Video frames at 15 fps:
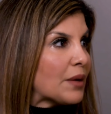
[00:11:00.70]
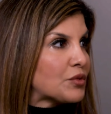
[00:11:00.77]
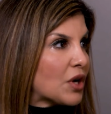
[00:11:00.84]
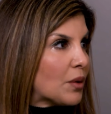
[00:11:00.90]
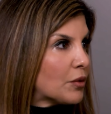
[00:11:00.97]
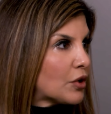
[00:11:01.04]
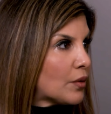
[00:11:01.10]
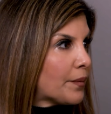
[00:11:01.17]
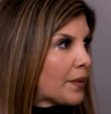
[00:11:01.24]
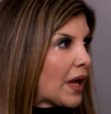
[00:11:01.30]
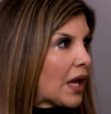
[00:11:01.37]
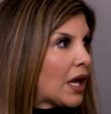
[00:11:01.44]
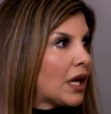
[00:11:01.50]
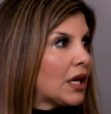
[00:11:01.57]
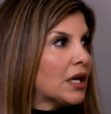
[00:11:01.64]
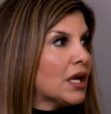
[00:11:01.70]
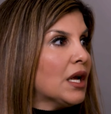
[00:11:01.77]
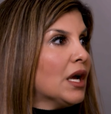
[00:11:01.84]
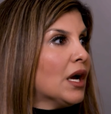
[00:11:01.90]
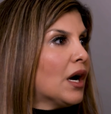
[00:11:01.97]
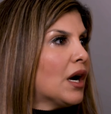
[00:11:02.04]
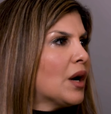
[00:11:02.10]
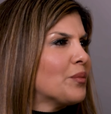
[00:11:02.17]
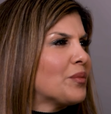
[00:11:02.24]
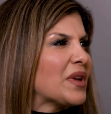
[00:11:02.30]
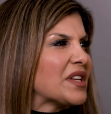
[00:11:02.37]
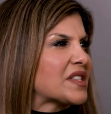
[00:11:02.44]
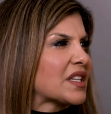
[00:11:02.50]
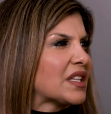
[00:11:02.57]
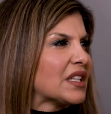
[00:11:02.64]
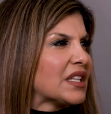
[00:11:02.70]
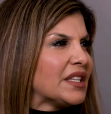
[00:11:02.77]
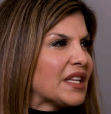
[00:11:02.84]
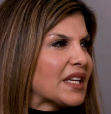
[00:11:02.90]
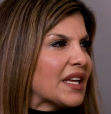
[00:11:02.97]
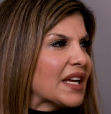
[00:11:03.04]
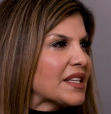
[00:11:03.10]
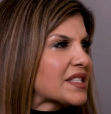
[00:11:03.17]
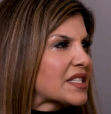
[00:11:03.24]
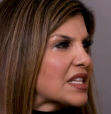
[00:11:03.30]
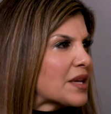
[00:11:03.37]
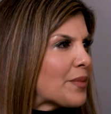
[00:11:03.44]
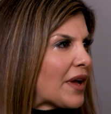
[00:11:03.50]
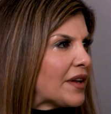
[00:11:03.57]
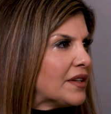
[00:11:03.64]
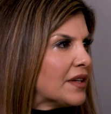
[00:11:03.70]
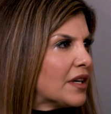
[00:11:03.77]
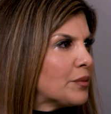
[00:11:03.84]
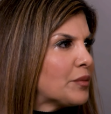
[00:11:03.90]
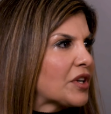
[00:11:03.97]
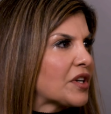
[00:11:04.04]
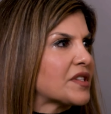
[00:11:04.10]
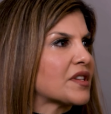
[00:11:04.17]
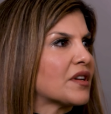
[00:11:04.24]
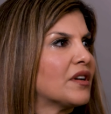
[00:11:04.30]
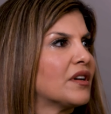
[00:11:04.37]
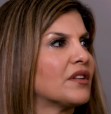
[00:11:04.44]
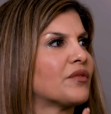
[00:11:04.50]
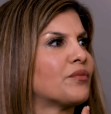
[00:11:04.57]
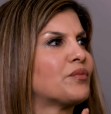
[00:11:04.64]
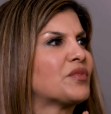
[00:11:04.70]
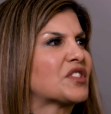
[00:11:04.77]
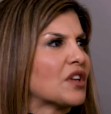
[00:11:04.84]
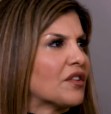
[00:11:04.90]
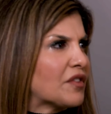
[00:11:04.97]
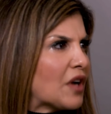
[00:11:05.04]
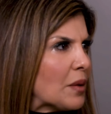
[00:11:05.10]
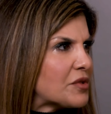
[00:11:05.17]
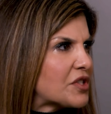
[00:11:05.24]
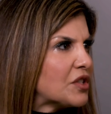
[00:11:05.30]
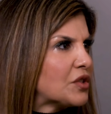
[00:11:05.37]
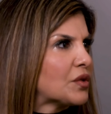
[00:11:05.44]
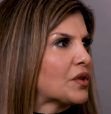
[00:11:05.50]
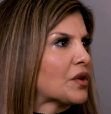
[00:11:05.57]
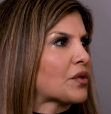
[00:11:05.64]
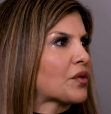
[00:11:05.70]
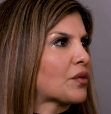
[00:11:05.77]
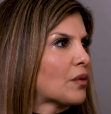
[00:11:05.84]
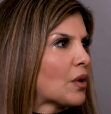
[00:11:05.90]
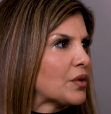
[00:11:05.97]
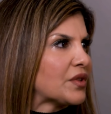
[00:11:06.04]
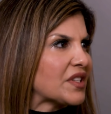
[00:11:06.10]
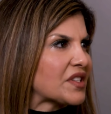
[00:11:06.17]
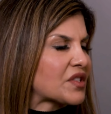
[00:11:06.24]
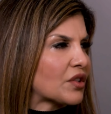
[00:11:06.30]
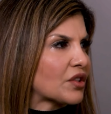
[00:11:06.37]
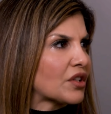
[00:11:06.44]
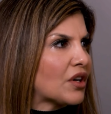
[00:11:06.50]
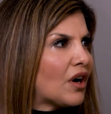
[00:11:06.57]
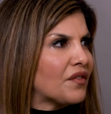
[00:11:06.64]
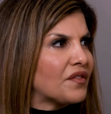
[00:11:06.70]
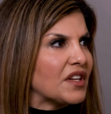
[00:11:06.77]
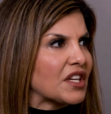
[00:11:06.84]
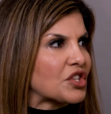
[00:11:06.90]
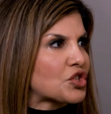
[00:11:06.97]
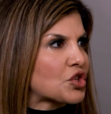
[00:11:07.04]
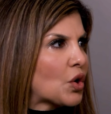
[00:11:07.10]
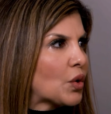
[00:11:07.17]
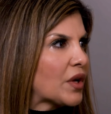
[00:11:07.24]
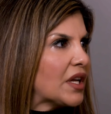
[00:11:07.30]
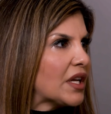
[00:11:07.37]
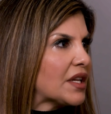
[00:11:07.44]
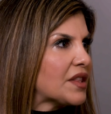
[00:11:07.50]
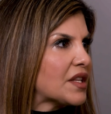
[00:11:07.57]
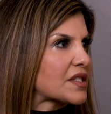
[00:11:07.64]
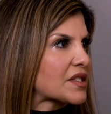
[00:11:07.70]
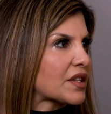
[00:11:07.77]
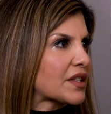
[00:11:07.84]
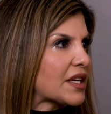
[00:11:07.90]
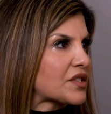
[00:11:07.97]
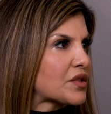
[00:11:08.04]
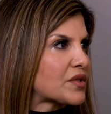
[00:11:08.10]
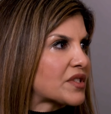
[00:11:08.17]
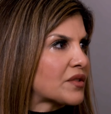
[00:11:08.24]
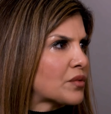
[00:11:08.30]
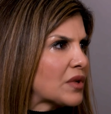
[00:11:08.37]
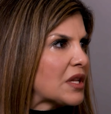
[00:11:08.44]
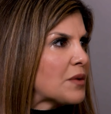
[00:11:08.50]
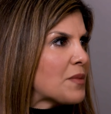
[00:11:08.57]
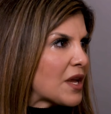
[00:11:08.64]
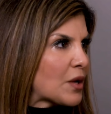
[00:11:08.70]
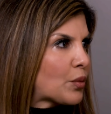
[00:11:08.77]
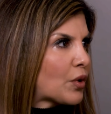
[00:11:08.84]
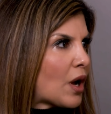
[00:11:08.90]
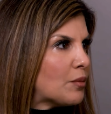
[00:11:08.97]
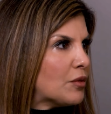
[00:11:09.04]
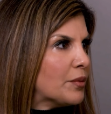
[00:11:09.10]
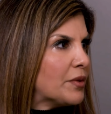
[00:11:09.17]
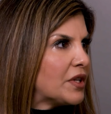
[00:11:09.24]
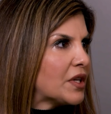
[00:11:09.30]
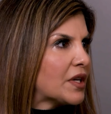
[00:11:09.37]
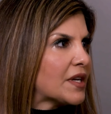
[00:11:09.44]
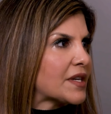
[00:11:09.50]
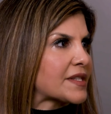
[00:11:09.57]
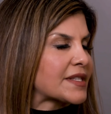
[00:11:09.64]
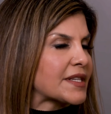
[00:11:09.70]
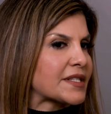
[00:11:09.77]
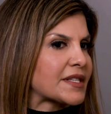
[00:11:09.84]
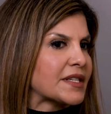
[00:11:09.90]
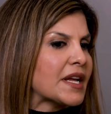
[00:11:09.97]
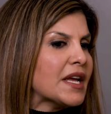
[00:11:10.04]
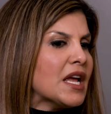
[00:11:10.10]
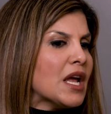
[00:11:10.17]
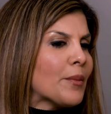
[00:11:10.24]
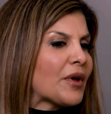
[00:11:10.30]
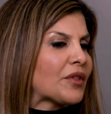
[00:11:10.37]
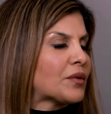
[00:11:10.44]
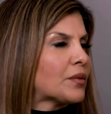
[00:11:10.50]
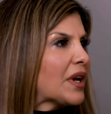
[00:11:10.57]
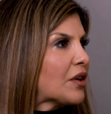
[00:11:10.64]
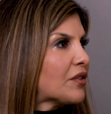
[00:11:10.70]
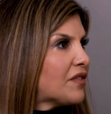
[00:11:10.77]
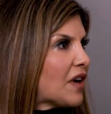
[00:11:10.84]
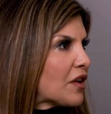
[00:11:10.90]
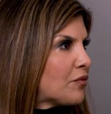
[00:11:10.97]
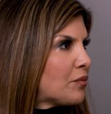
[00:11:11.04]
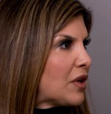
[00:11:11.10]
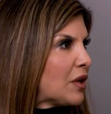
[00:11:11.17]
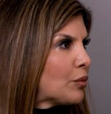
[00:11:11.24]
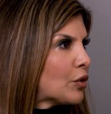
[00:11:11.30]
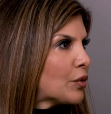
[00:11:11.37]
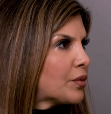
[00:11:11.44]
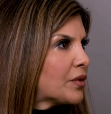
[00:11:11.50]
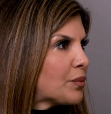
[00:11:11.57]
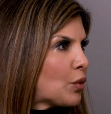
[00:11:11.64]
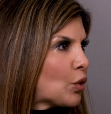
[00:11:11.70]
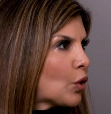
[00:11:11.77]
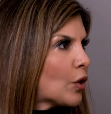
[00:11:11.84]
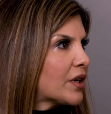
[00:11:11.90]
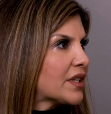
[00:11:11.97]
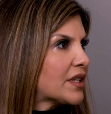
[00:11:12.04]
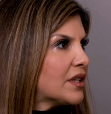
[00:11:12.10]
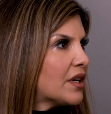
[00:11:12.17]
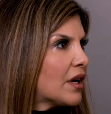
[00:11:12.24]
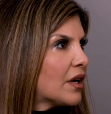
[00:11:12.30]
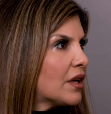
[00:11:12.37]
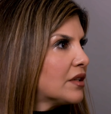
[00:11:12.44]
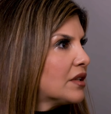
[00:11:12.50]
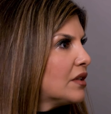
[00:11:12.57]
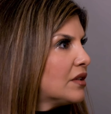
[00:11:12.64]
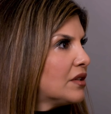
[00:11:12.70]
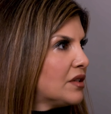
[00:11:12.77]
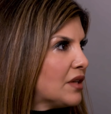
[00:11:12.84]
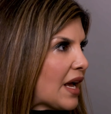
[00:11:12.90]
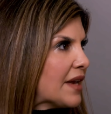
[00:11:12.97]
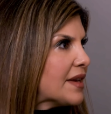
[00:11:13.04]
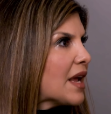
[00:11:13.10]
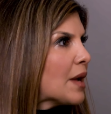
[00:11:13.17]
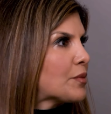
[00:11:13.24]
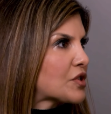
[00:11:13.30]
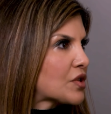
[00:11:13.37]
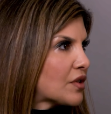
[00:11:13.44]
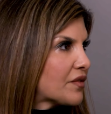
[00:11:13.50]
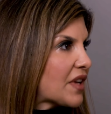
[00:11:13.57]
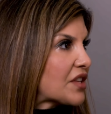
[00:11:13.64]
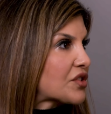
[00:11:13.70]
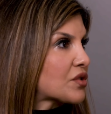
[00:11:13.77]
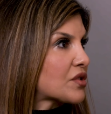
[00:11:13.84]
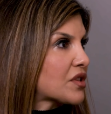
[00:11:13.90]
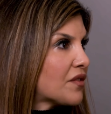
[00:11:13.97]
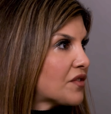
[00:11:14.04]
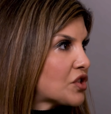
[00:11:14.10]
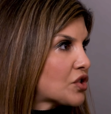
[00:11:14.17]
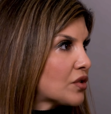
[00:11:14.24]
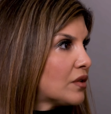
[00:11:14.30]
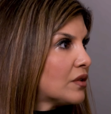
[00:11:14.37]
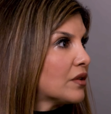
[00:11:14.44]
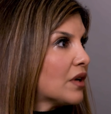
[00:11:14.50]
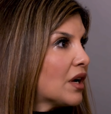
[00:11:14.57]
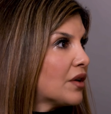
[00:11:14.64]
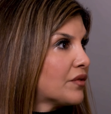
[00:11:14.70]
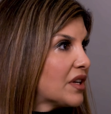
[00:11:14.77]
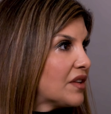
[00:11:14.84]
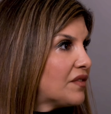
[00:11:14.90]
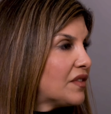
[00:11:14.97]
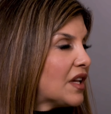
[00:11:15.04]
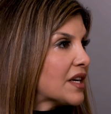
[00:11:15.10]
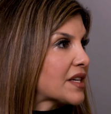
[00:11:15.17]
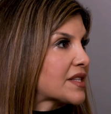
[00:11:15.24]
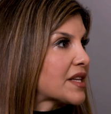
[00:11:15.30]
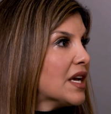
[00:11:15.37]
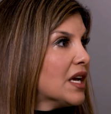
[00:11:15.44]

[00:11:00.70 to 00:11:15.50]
abdominal pain. Basically, they can't sleep at night because stuff comes into their throat. They start coughing and choking and things like that. So it's a really big problem in the United States. And about 3 out of 5 people report an episode of gastroesophageal reflux.